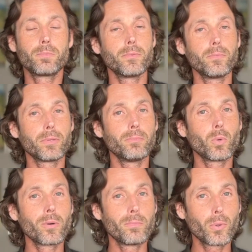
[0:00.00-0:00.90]
but
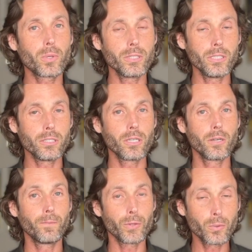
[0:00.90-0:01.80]
more importantly,
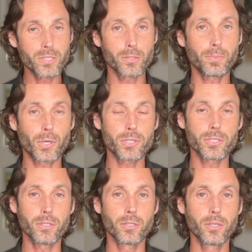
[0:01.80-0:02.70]
you as the person.